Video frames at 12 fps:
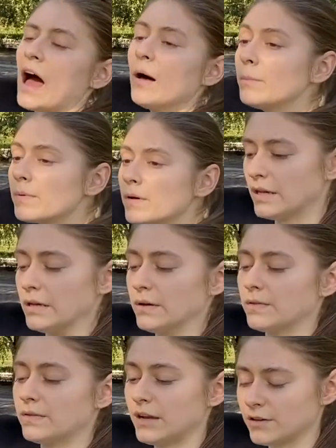up,
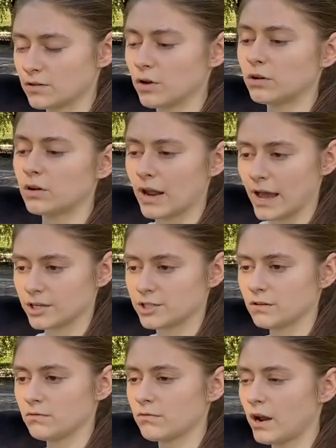there's no
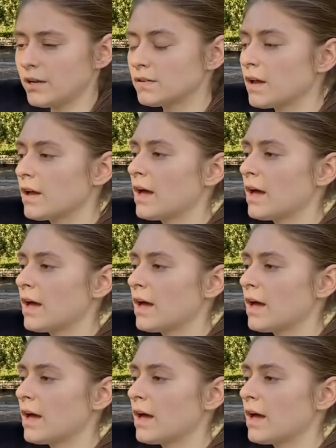connection, right?